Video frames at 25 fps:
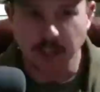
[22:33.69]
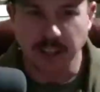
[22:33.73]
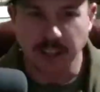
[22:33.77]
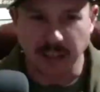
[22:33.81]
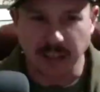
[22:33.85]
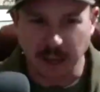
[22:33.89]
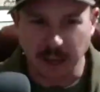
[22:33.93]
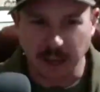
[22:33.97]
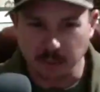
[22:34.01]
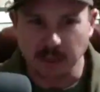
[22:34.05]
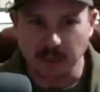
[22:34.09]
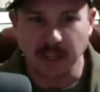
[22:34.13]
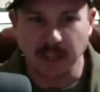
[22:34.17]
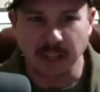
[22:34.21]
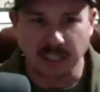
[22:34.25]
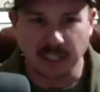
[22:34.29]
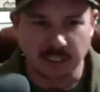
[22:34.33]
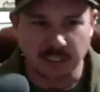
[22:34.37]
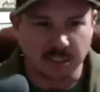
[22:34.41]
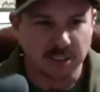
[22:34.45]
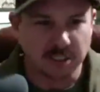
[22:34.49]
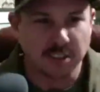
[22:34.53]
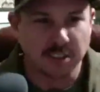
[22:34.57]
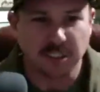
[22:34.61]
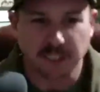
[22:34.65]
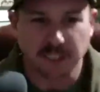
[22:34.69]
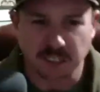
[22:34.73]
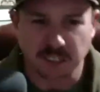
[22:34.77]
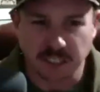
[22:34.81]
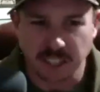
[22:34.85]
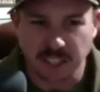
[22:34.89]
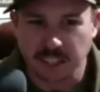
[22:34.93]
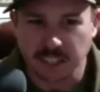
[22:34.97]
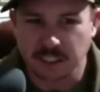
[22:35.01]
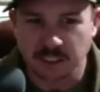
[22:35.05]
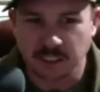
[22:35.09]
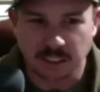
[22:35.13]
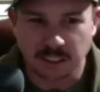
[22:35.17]
applications in the
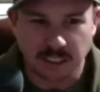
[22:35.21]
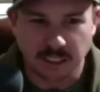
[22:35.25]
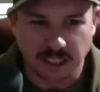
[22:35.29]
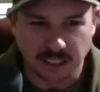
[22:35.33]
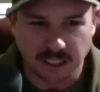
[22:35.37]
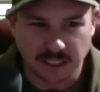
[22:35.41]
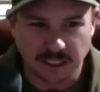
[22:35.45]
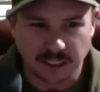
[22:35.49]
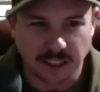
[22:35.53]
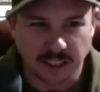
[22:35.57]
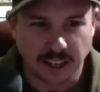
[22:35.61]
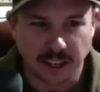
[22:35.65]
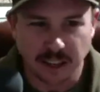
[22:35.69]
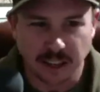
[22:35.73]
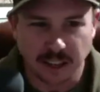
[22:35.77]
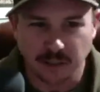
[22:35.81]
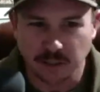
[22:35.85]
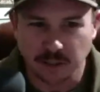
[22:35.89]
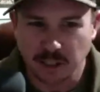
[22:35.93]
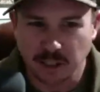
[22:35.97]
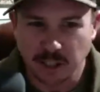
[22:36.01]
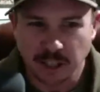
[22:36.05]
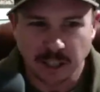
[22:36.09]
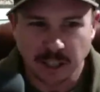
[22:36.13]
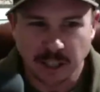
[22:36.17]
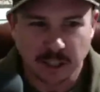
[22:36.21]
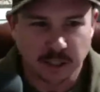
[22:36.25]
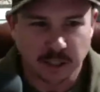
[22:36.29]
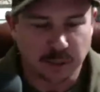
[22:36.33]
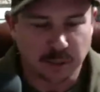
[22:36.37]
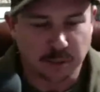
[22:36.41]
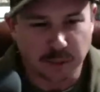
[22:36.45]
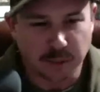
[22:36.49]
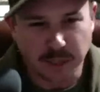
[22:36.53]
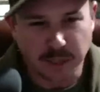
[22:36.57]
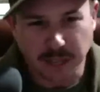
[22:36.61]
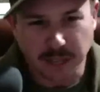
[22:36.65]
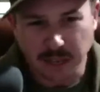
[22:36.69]
kitchen, nice to have some
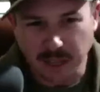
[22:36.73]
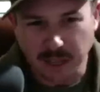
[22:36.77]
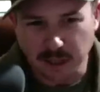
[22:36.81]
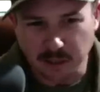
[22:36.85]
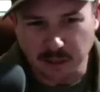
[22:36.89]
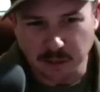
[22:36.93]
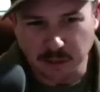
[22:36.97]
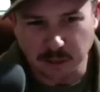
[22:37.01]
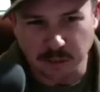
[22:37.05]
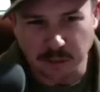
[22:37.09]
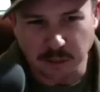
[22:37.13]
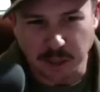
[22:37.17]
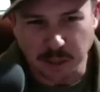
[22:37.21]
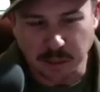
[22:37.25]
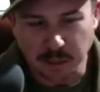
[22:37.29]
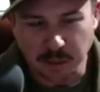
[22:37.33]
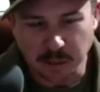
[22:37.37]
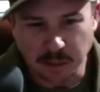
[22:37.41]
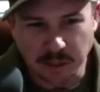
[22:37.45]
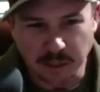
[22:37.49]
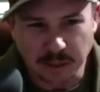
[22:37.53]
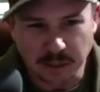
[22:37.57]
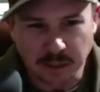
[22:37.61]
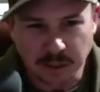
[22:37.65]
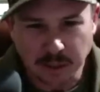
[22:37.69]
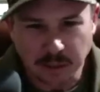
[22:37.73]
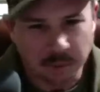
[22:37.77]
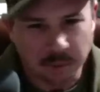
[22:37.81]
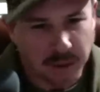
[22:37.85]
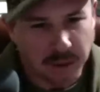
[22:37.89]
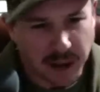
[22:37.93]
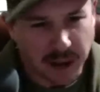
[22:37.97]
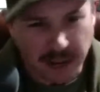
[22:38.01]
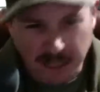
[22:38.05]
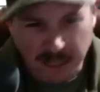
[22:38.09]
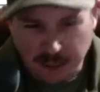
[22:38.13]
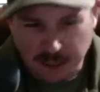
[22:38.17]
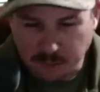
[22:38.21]
potatoes that maybe
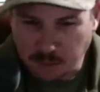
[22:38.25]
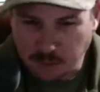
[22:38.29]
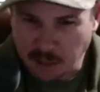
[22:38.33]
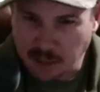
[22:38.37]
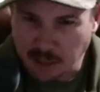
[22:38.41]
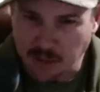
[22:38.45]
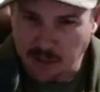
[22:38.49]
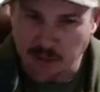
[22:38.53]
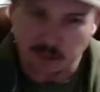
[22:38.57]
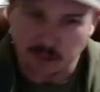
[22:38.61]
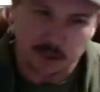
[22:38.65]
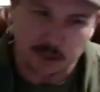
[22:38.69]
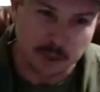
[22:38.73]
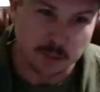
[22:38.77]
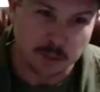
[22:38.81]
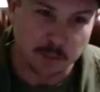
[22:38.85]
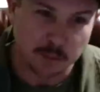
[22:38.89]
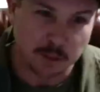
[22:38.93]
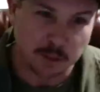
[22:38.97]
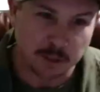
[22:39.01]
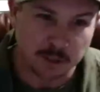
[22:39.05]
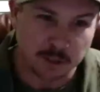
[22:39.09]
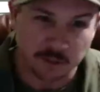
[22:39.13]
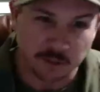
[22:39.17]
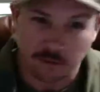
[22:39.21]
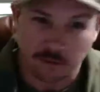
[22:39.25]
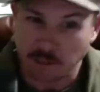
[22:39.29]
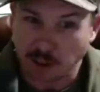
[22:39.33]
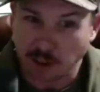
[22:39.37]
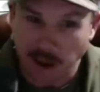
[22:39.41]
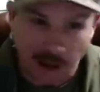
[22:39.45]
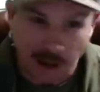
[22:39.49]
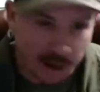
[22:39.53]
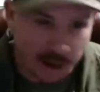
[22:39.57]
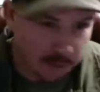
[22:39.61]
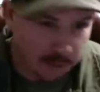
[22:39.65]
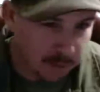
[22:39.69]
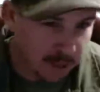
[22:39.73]
mash better. Some are going to
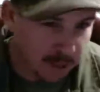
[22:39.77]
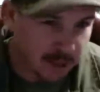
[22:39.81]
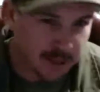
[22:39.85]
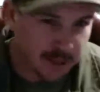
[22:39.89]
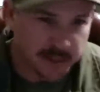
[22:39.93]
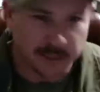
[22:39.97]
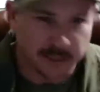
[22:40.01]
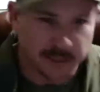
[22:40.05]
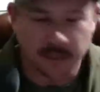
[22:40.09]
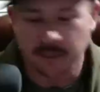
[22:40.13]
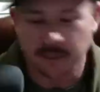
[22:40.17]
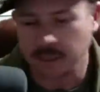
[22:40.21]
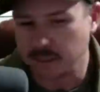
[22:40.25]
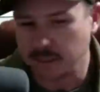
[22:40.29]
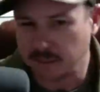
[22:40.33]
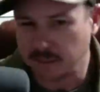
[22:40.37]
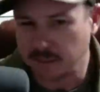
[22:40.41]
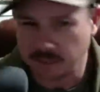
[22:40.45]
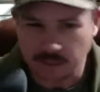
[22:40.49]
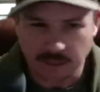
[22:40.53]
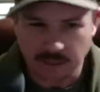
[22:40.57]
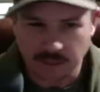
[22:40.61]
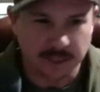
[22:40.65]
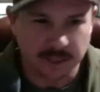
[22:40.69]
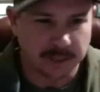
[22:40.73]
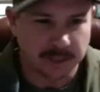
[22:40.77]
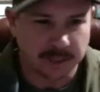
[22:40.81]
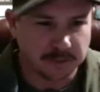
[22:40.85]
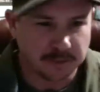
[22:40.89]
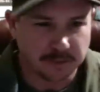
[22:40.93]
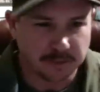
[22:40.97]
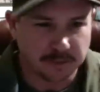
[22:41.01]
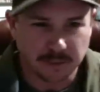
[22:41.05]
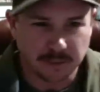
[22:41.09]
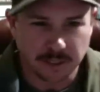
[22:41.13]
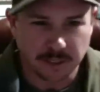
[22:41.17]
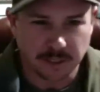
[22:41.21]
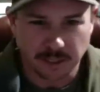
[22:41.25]
fry better. And, you know,
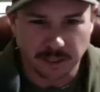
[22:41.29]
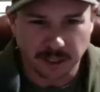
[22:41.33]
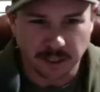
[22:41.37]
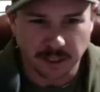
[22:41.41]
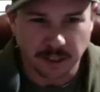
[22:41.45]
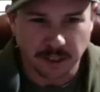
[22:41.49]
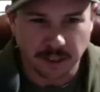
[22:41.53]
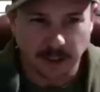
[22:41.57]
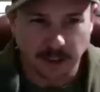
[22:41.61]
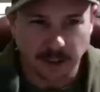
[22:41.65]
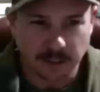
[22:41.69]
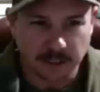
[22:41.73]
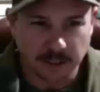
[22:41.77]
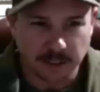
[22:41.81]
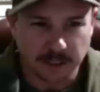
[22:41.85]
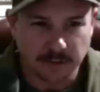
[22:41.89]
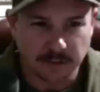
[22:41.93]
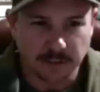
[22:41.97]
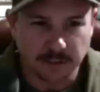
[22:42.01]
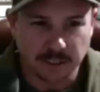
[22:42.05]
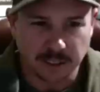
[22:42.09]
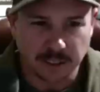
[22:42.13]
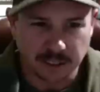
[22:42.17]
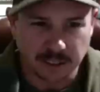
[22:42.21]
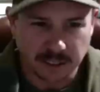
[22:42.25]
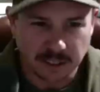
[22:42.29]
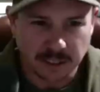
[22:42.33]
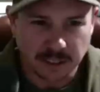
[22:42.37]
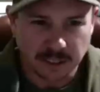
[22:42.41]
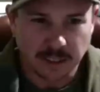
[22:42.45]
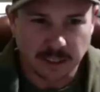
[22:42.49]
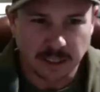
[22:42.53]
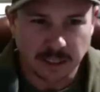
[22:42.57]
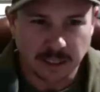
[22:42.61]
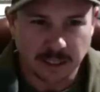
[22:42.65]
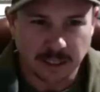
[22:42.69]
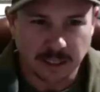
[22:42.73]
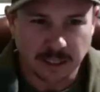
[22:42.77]
so they're all different.
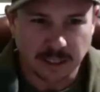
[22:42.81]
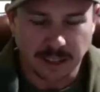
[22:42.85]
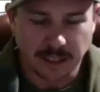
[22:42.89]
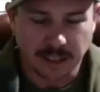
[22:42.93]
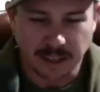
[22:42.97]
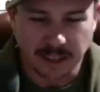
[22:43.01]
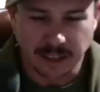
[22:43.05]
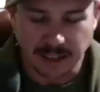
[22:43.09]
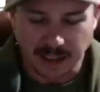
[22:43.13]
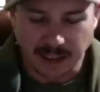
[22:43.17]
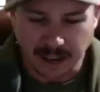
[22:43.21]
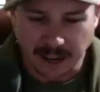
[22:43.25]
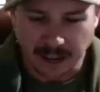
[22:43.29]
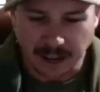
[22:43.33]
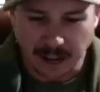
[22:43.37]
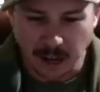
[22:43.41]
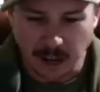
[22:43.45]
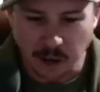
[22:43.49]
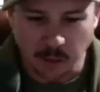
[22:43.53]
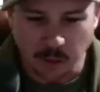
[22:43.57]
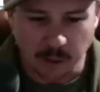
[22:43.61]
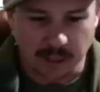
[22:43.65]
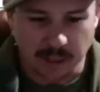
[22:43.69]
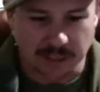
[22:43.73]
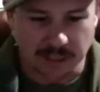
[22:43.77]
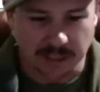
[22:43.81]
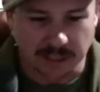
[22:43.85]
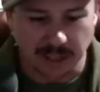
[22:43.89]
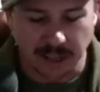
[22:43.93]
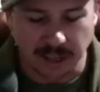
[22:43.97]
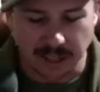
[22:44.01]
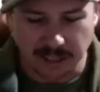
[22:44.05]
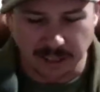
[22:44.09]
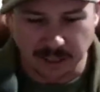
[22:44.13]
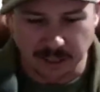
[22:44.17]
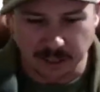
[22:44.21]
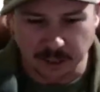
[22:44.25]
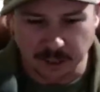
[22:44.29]
And I always like
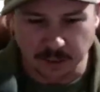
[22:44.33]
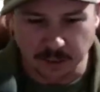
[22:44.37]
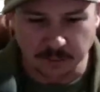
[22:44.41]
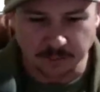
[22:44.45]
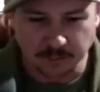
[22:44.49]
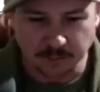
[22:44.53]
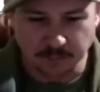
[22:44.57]
to